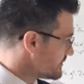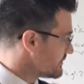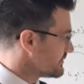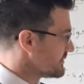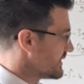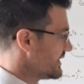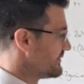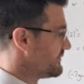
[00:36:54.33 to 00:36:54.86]

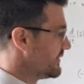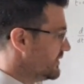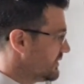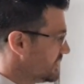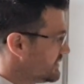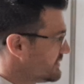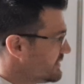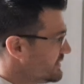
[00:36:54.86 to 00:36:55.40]

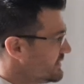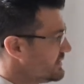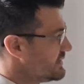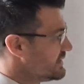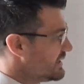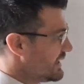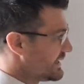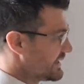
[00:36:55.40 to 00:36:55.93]
Therefore,
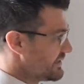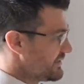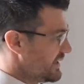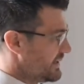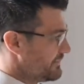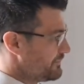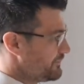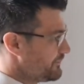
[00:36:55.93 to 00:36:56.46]
I get that.
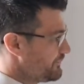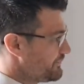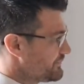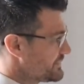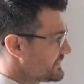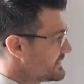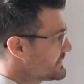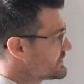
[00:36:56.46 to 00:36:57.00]

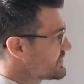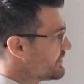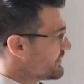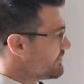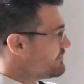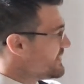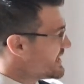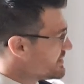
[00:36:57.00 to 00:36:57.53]
So the
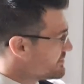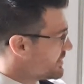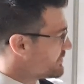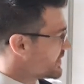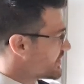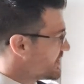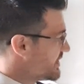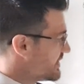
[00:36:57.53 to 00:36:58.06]
minimum
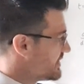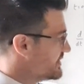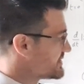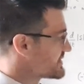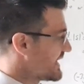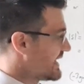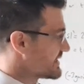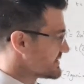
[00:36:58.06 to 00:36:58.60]
occurs
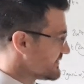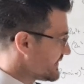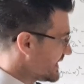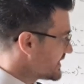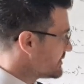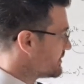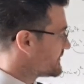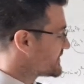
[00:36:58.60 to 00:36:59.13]
at a
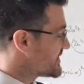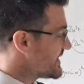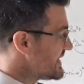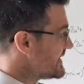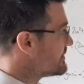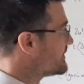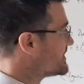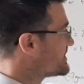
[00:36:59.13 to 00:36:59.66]
value of t
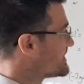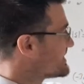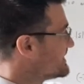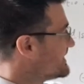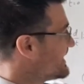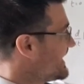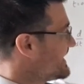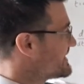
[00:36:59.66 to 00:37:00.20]
which is
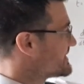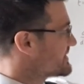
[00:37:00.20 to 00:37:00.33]
less